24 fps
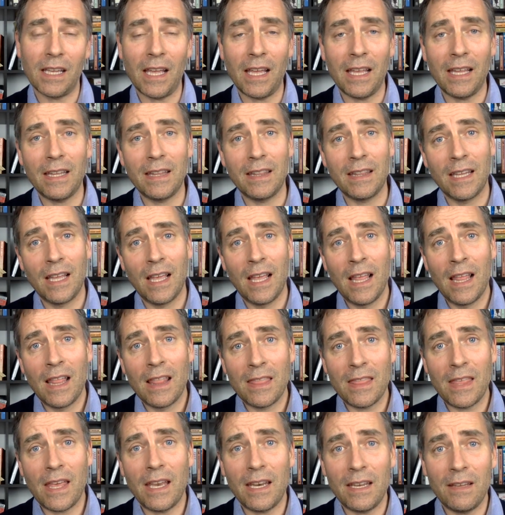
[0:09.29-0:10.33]
and
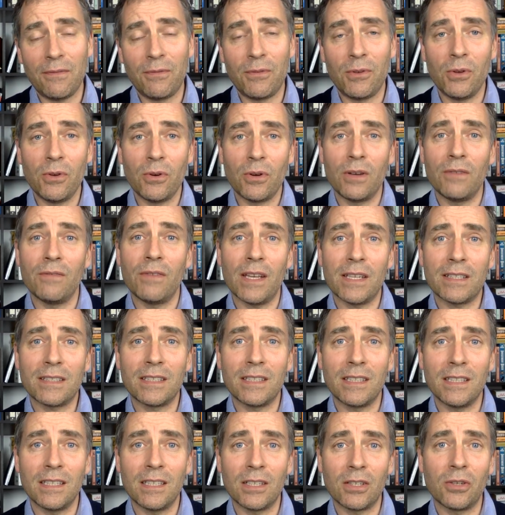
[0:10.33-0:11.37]
that if you're investing
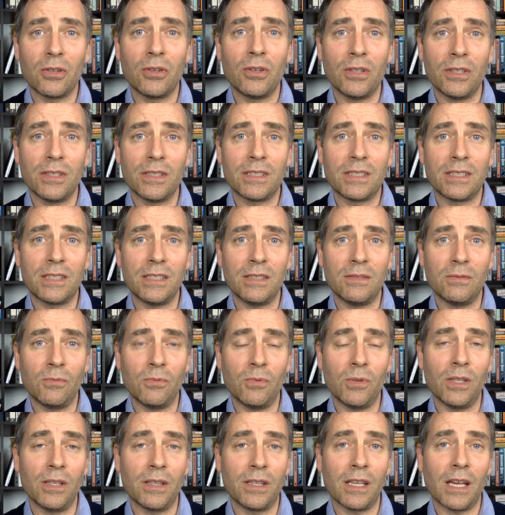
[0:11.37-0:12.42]
in a currency
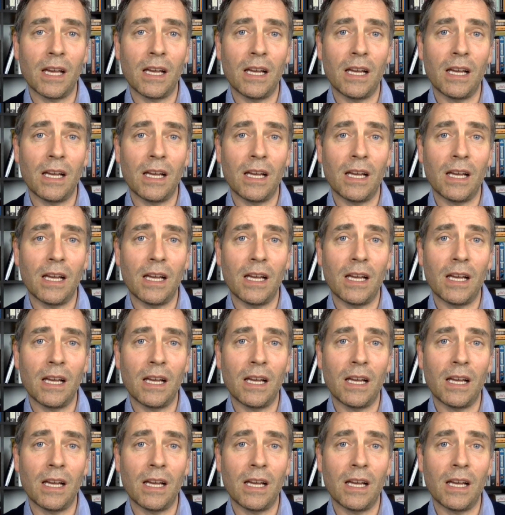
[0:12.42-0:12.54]
with